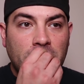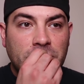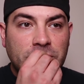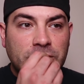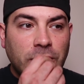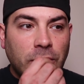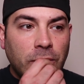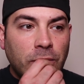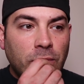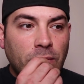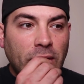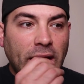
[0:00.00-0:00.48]

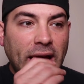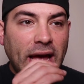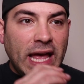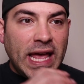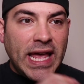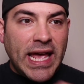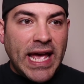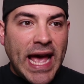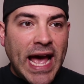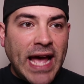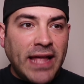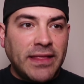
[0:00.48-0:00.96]
So
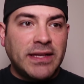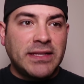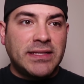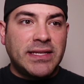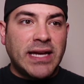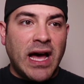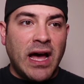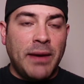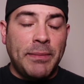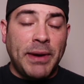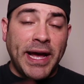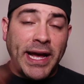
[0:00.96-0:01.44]
at the
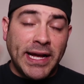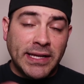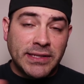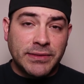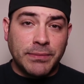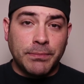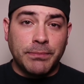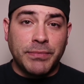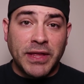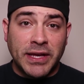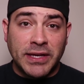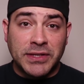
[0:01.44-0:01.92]
time, I had
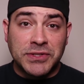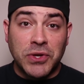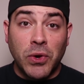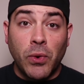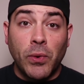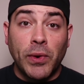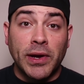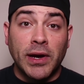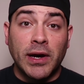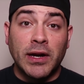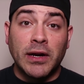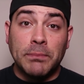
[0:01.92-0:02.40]
some things
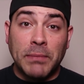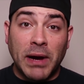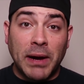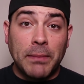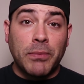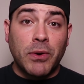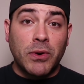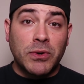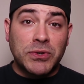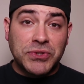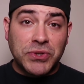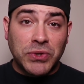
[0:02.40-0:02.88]
going on in my
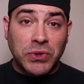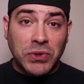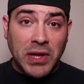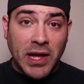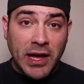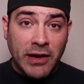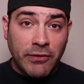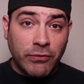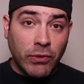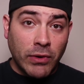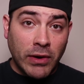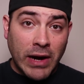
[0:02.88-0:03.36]
personal
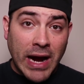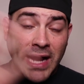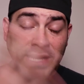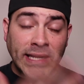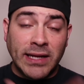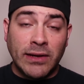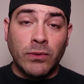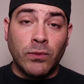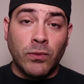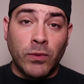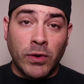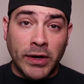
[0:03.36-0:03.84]
life where I
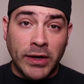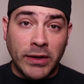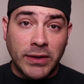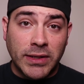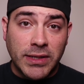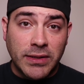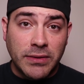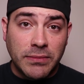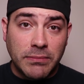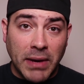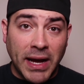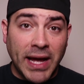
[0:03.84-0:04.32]
didn't
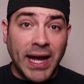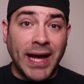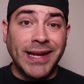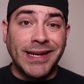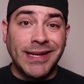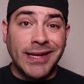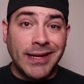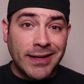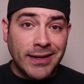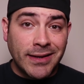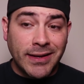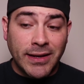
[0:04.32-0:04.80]
want my
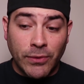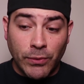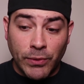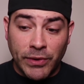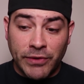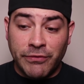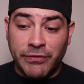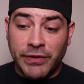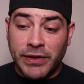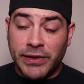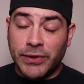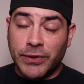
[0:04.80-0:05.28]
identity
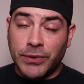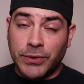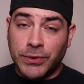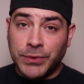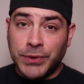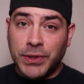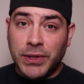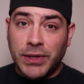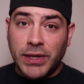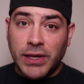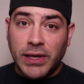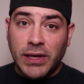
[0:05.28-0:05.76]

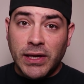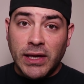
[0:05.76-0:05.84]
revealed